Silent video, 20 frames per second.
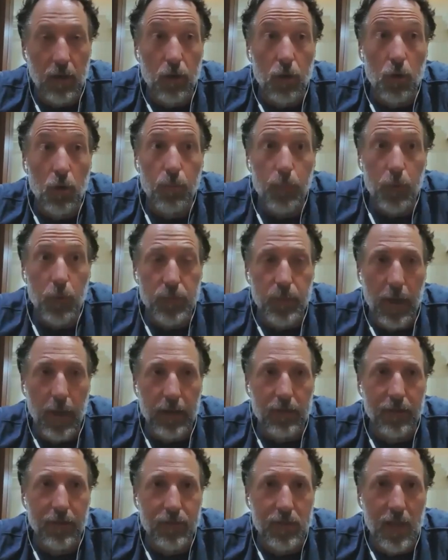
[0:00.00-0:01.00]
new
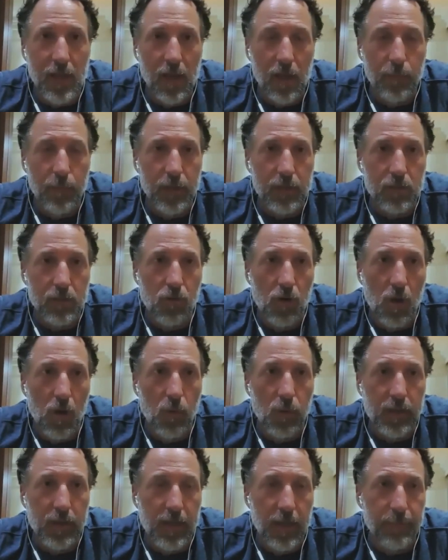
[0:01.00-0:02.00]
perspectives to help us grow
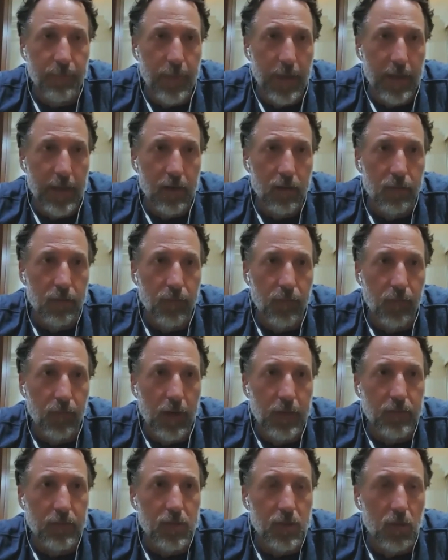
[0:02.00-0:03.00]
and get better.
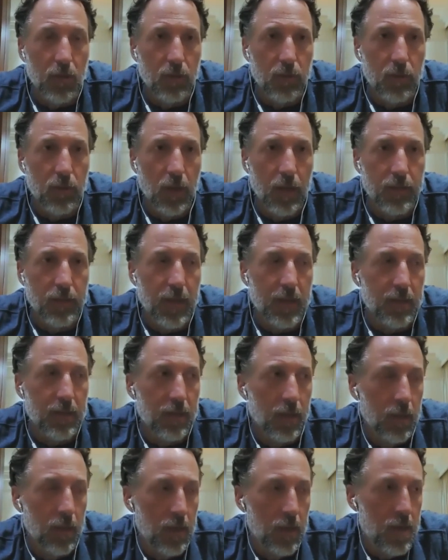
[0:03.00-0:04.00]
Right. So I think
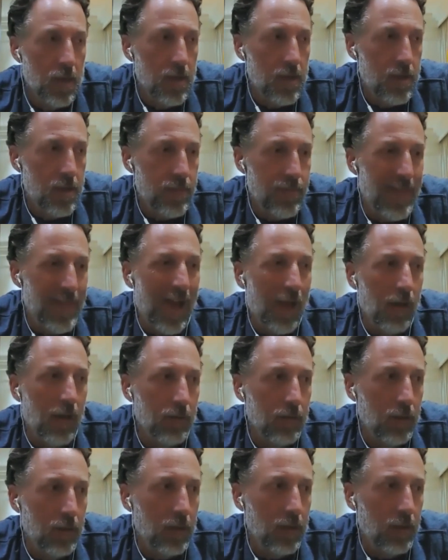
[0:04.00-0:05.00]
that
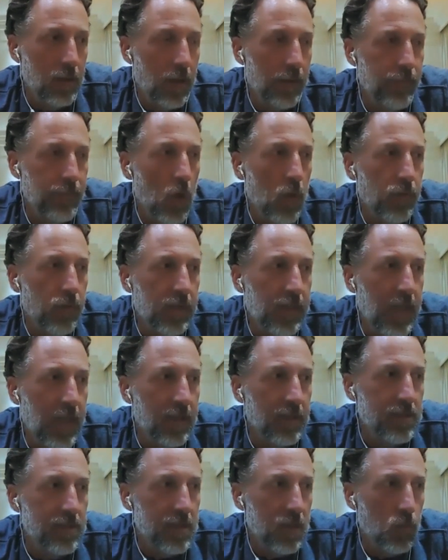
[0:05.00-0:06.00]
of all the
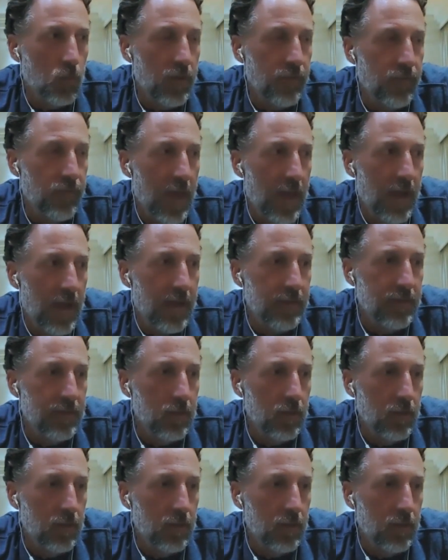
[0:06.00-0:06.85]
kinks that we've had,